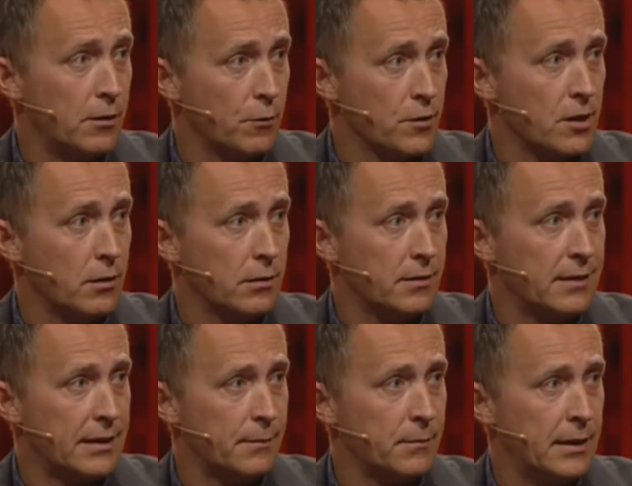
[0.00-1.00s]
clothes all the
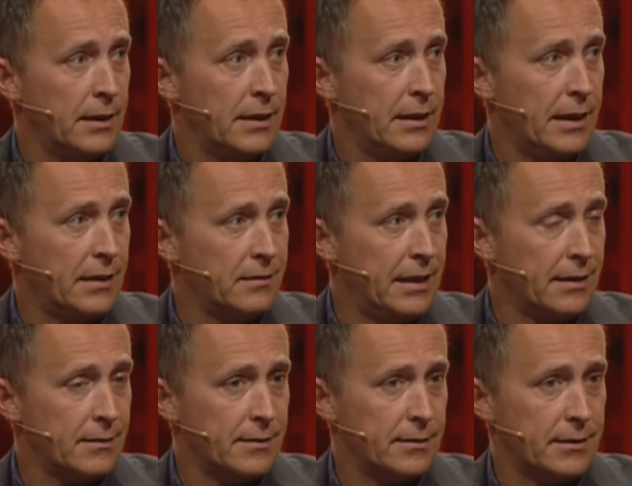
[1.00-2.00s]
time. And
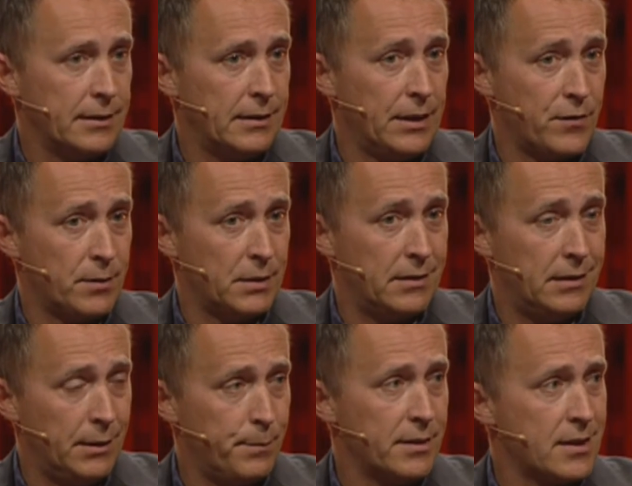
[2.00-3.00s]
that gives them a
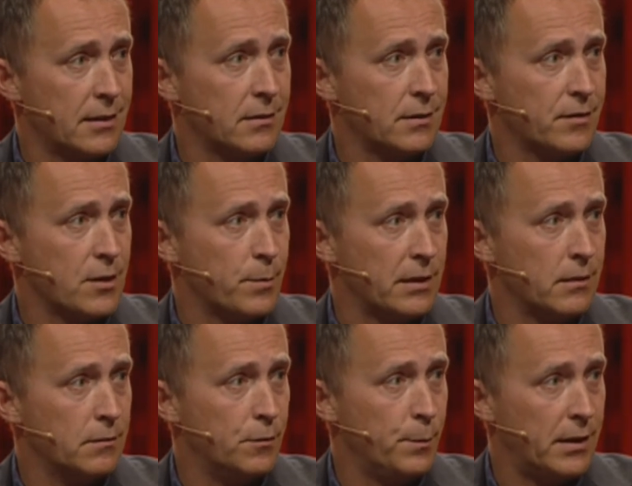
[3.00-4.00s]
deep incentive as well
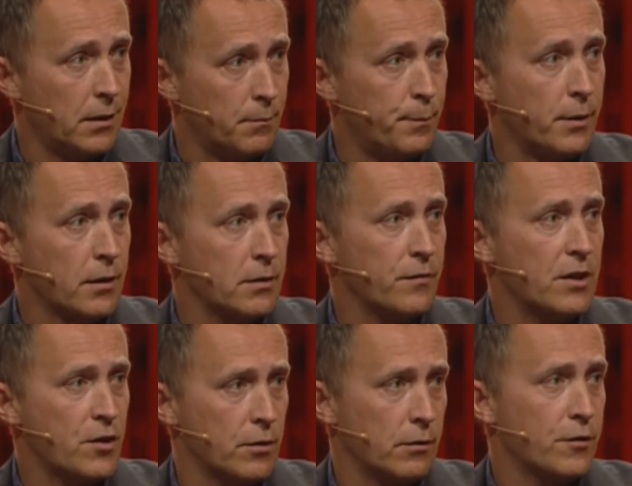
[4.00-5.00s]
to become part of the
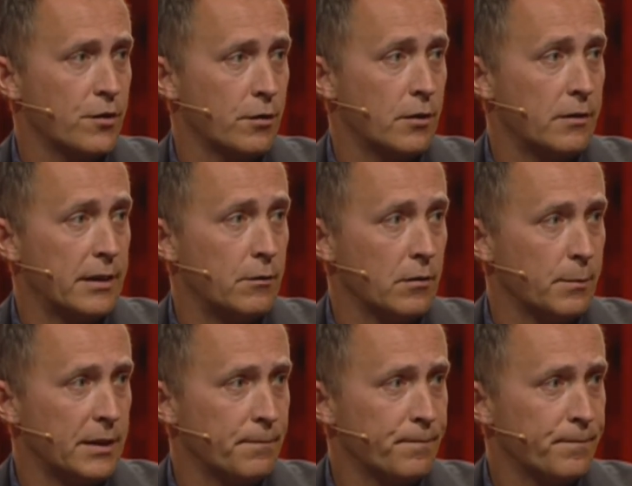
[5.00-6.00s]
circular mm-hmm. economy.